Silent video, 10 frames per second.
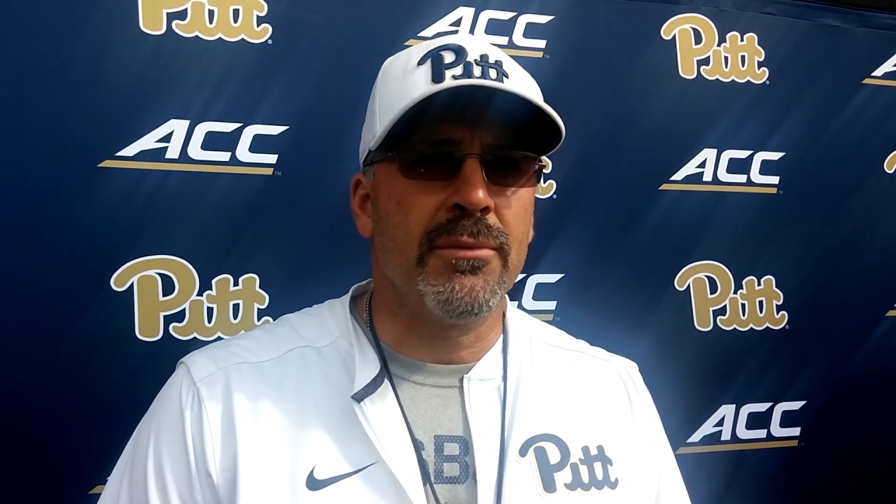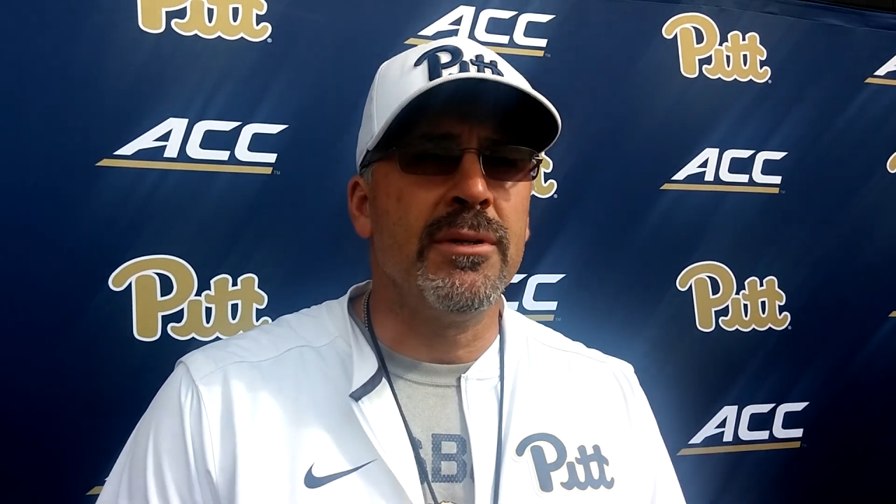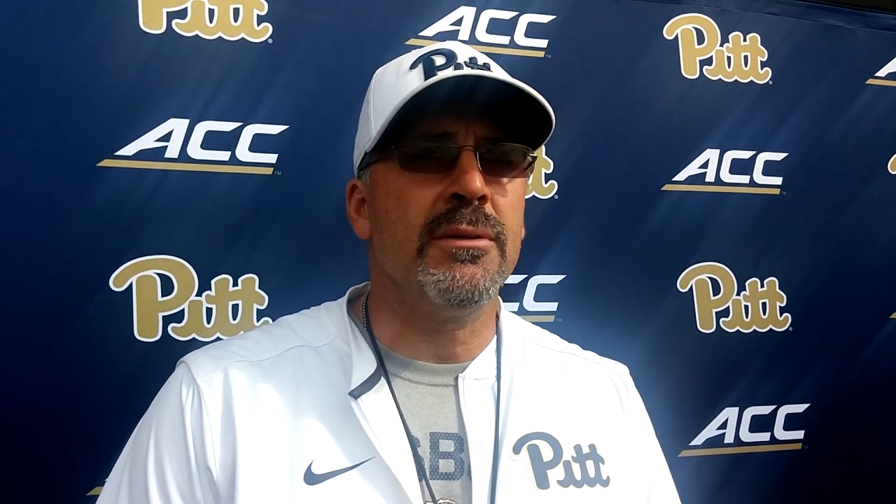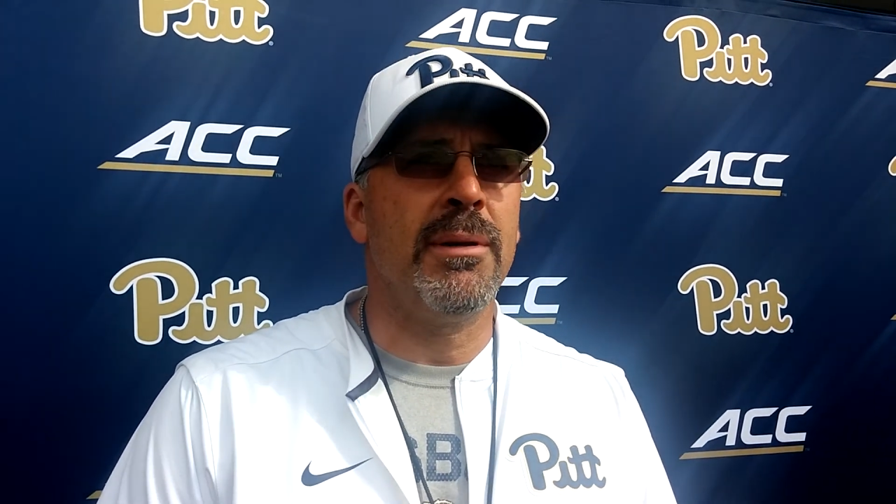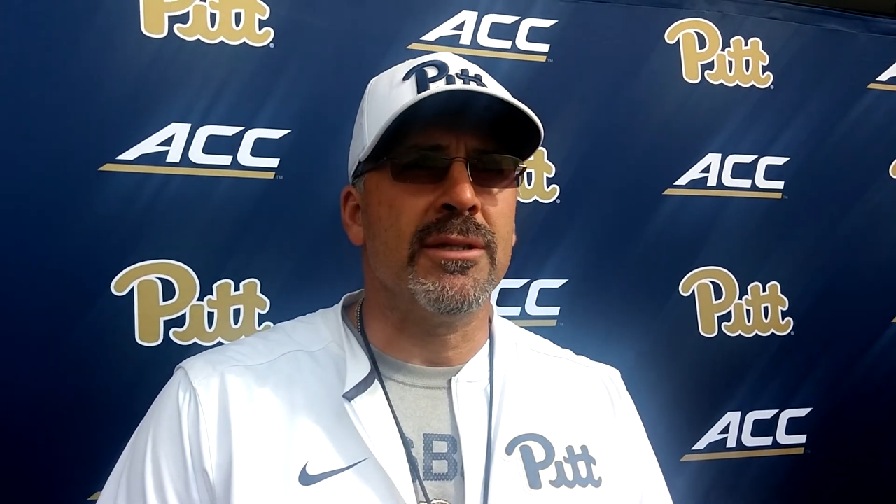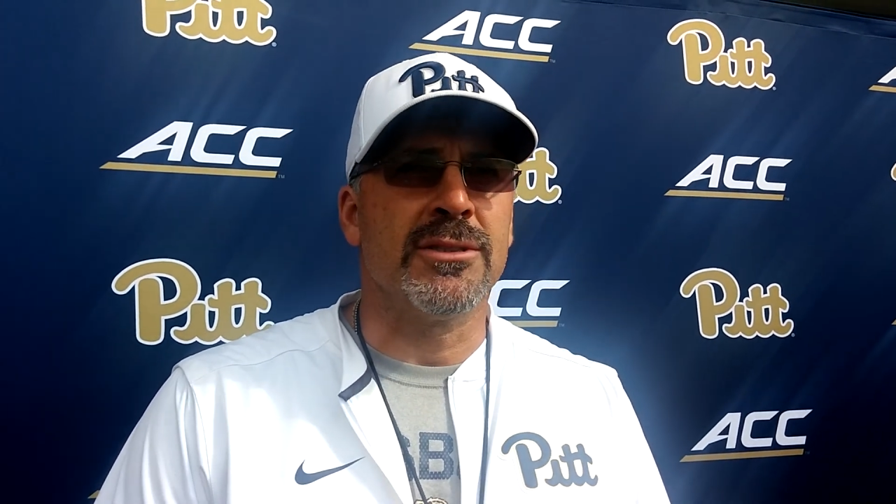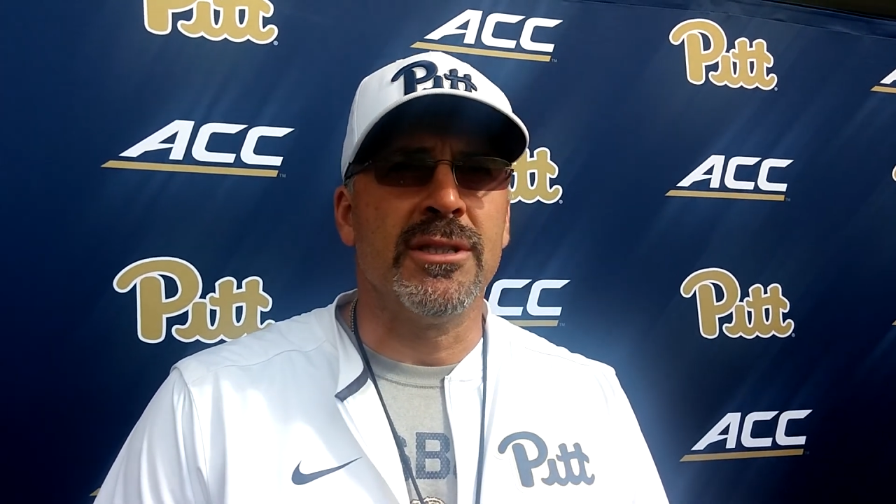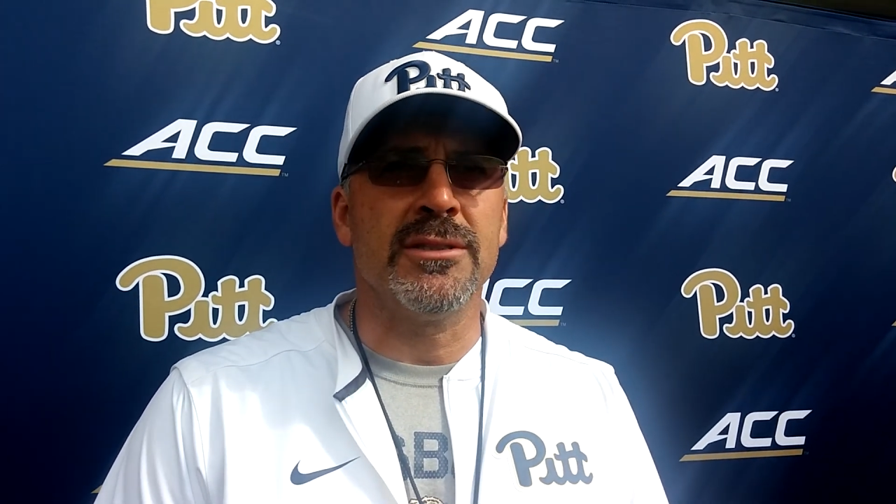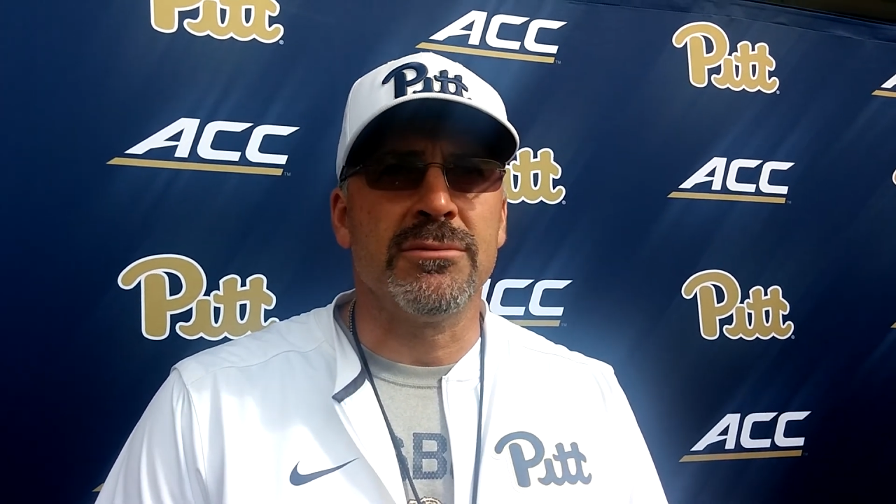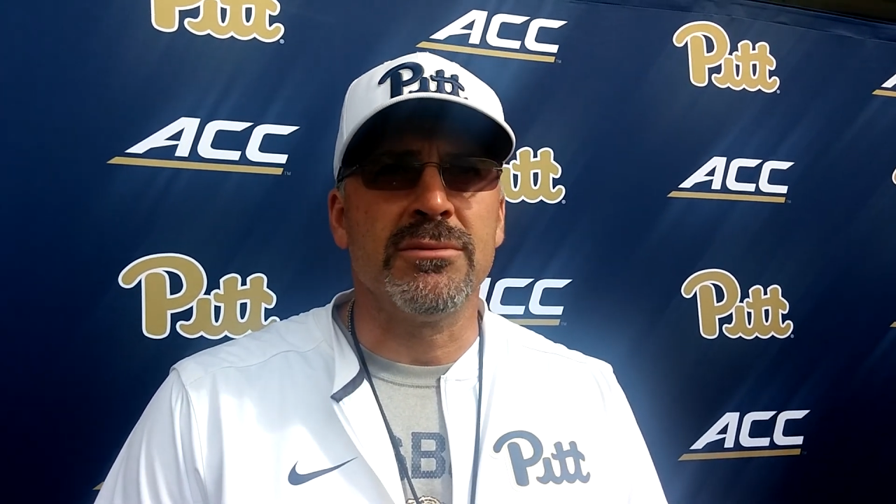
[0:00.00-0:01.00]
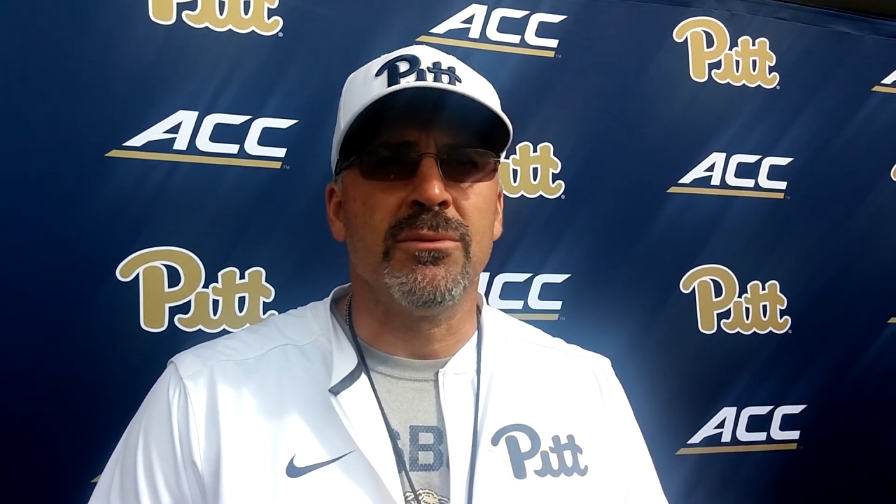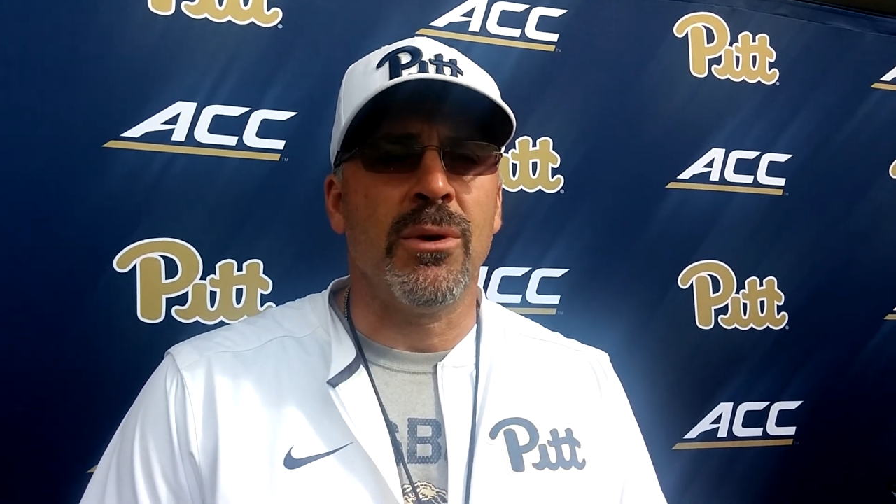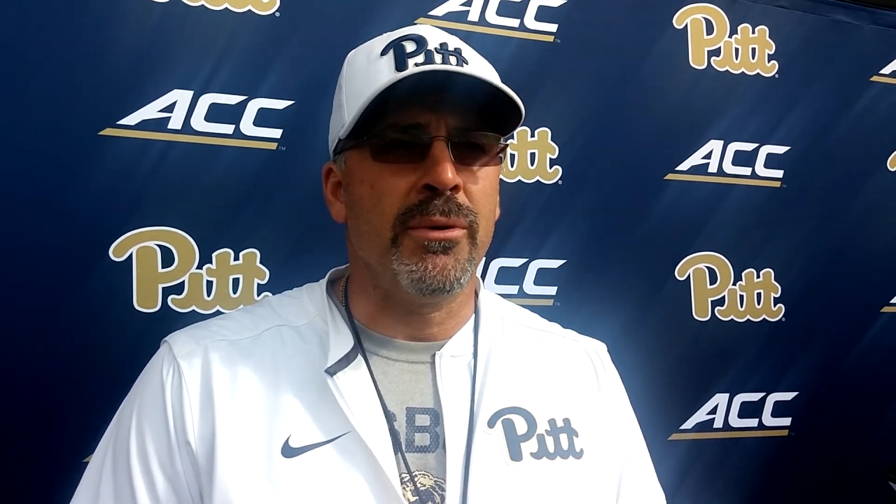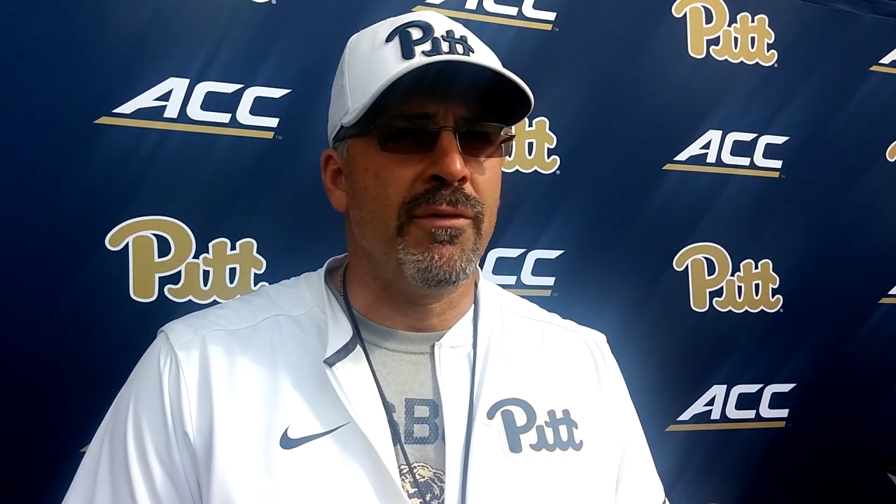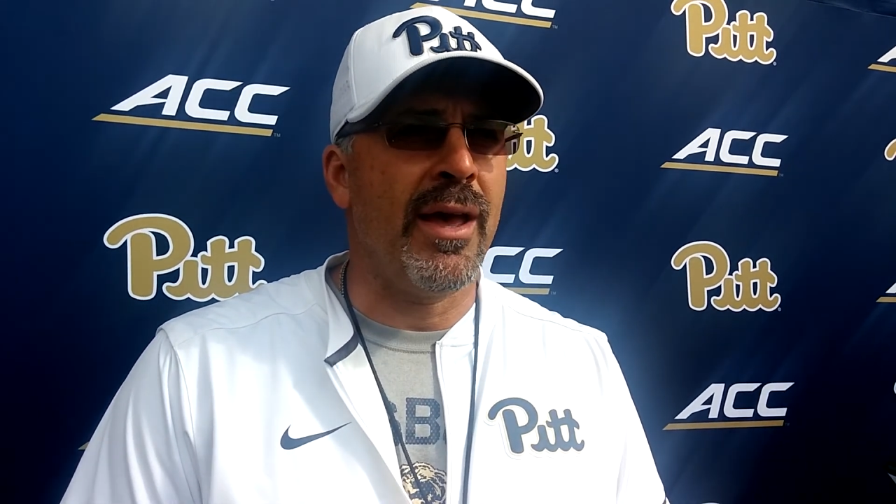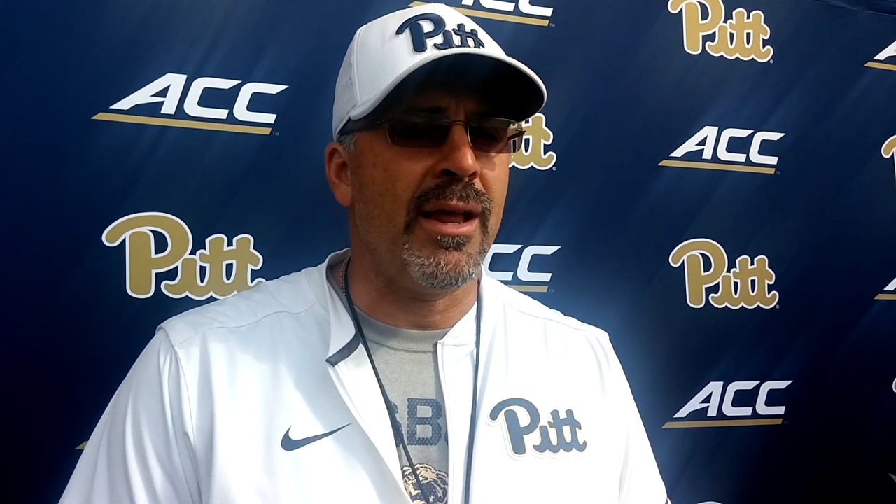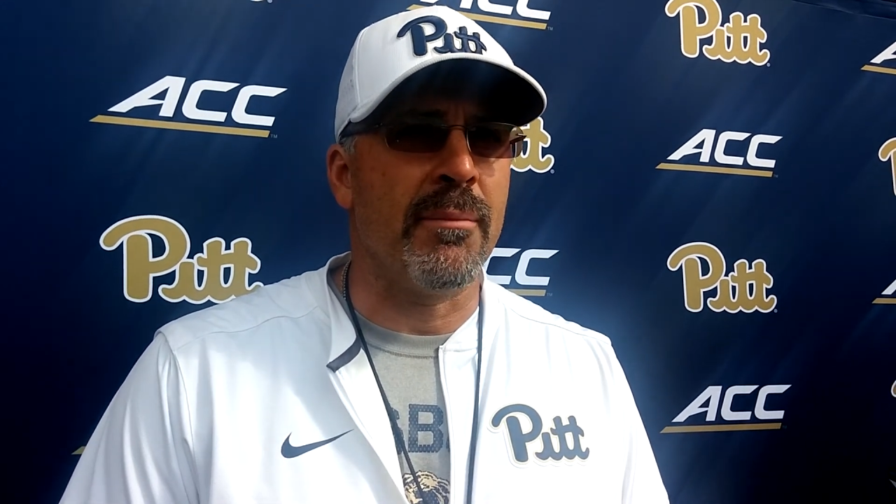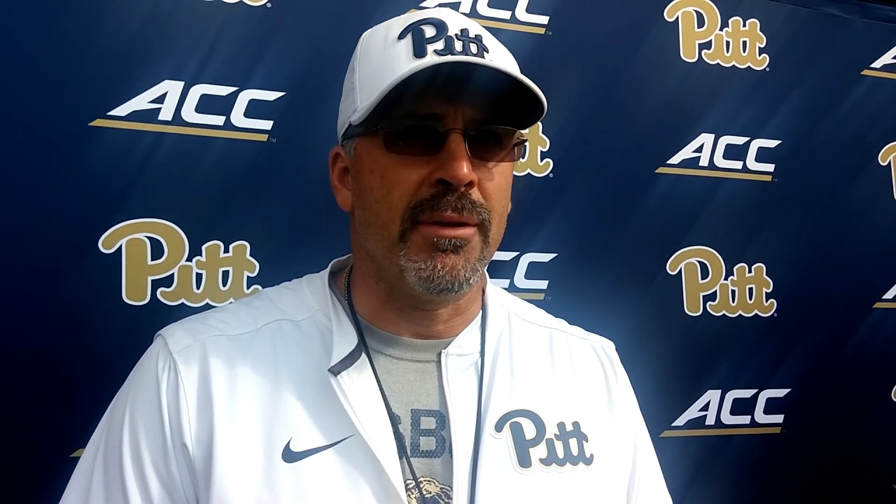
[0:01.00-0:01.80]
They're about as good as what we've had.